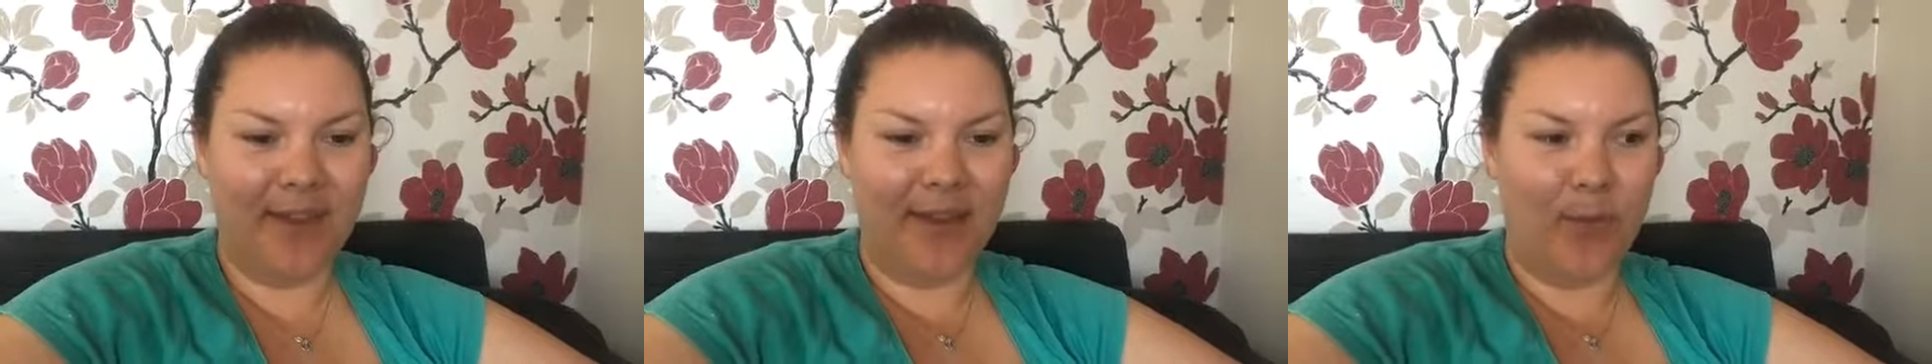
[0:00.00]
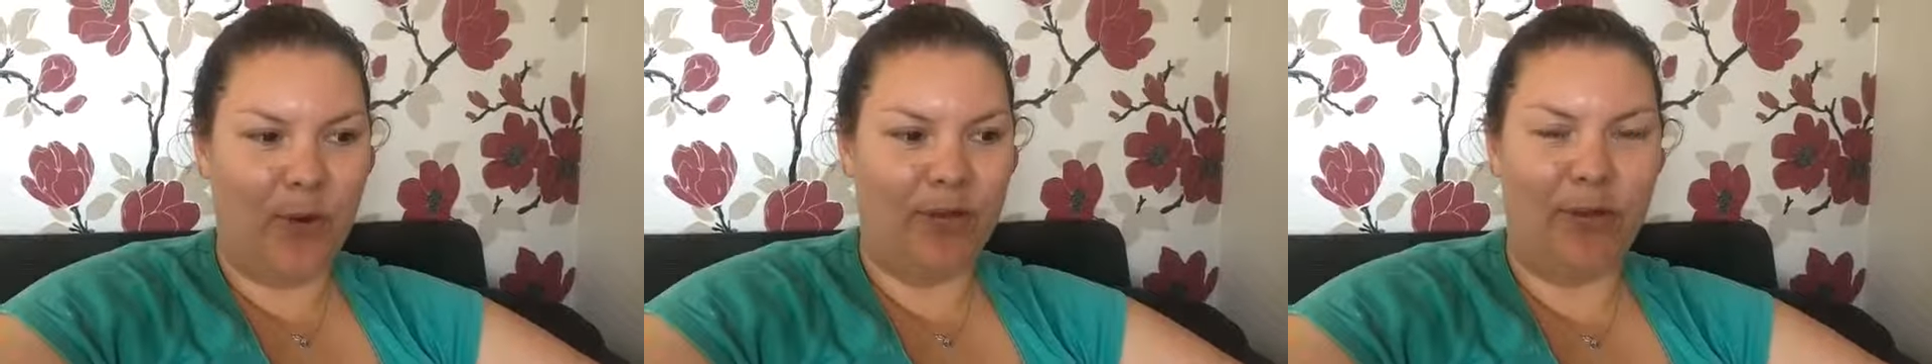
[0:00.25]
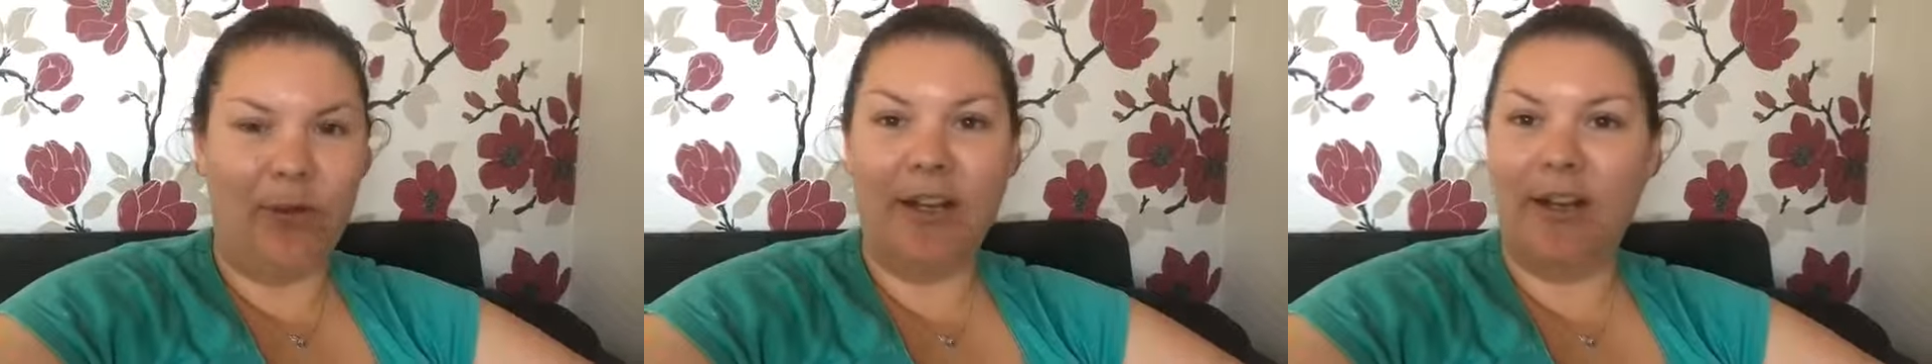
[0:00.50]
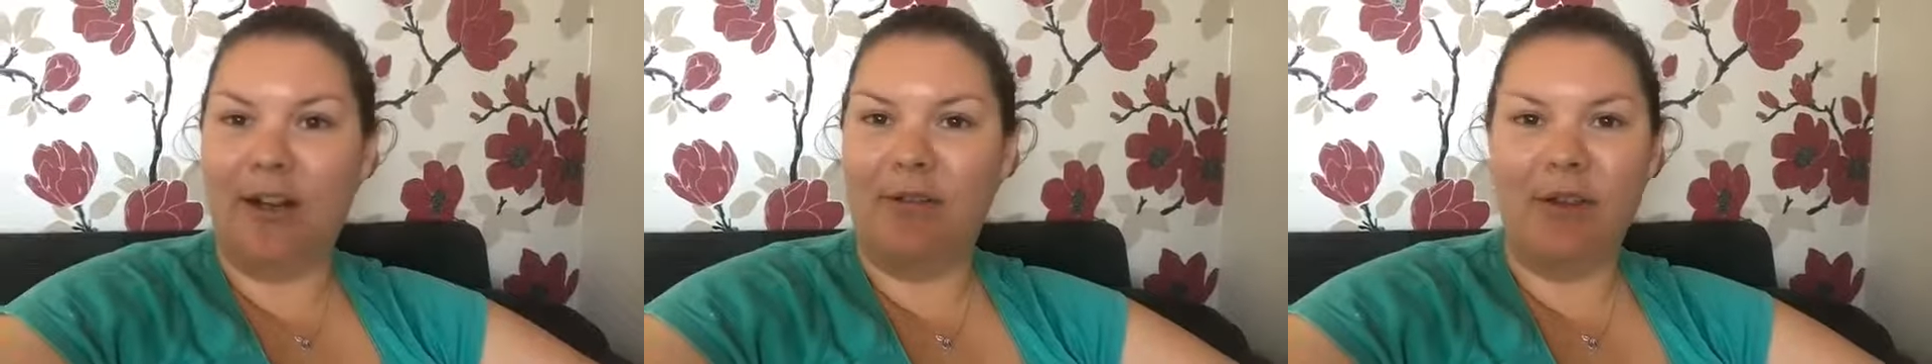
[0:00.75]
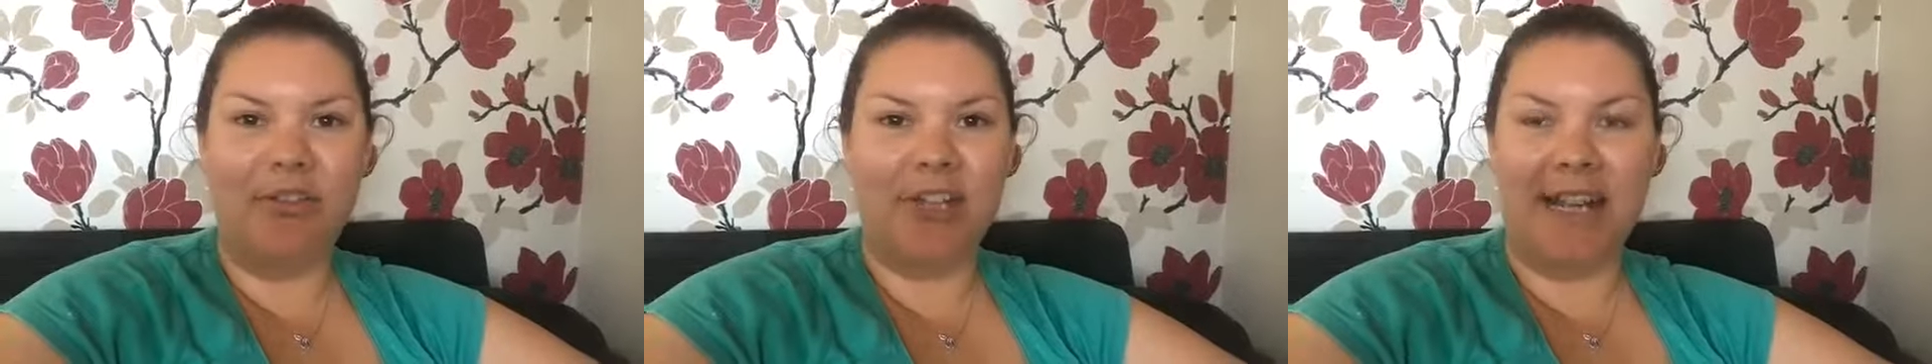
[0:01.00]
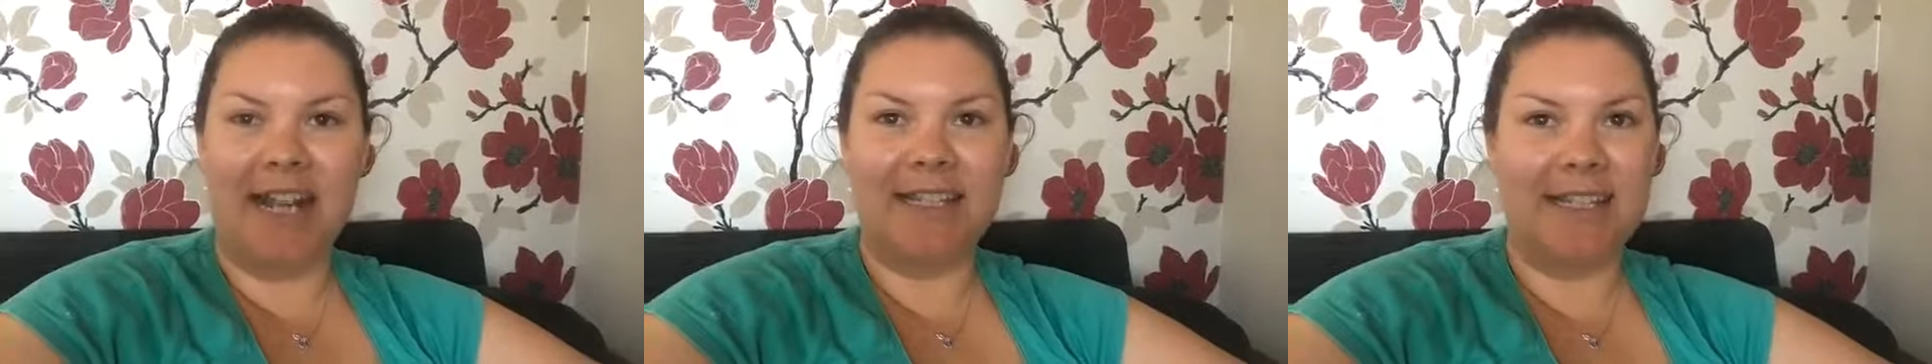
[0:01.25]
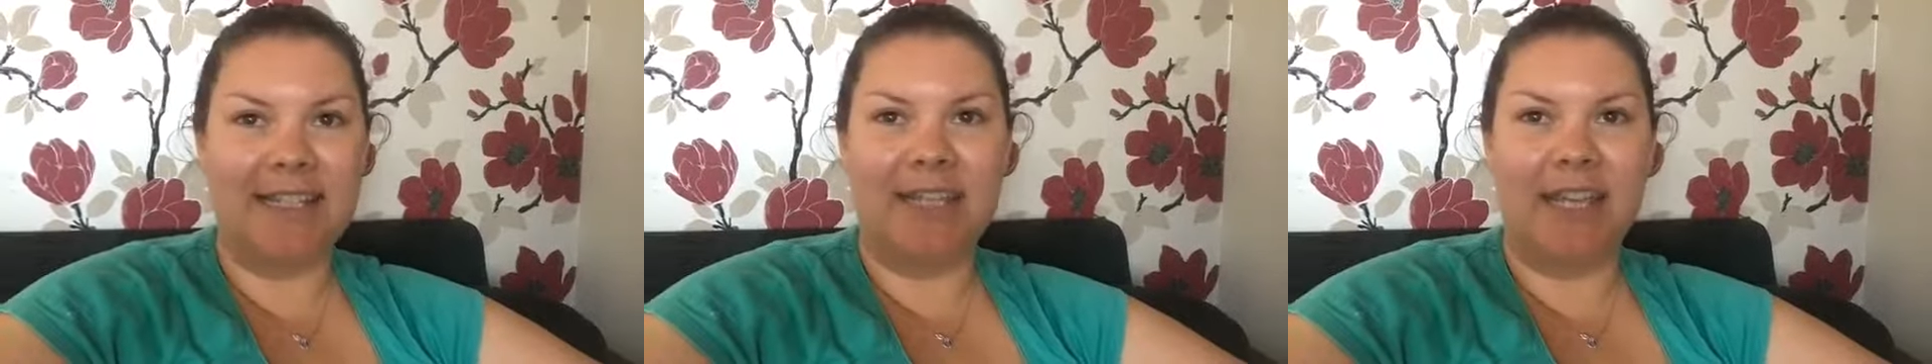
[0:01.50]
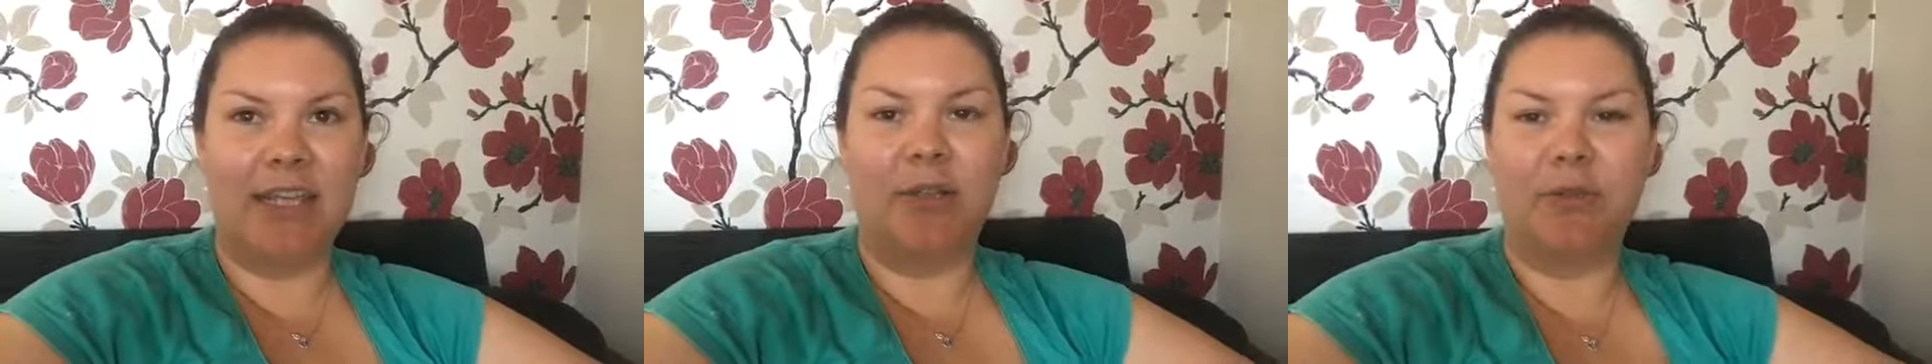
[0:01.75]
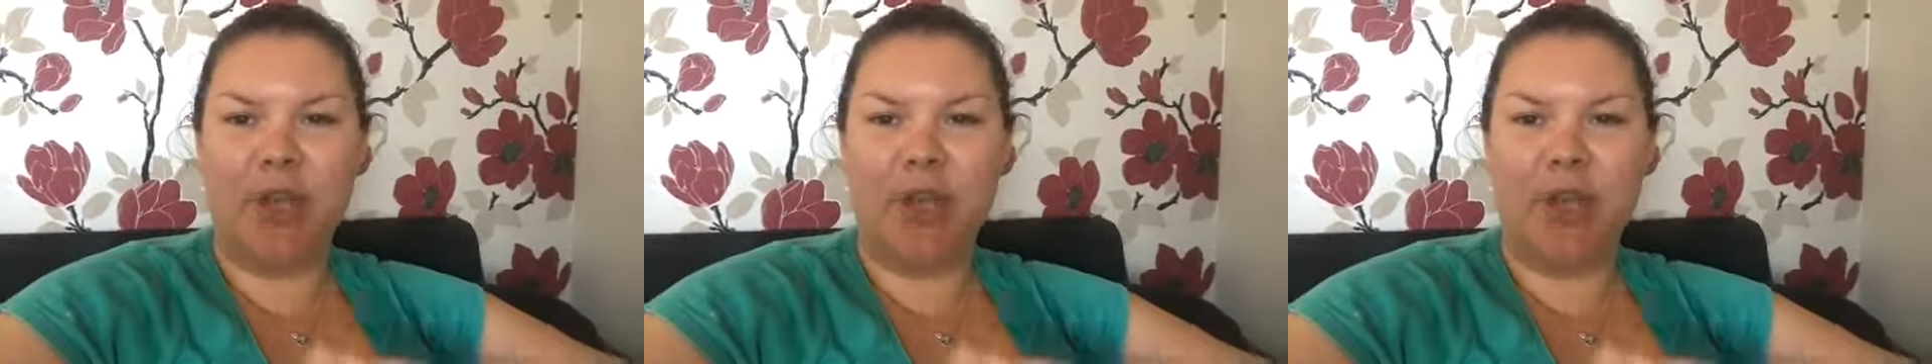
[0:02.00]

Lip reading: We're all on our own journey. As I say,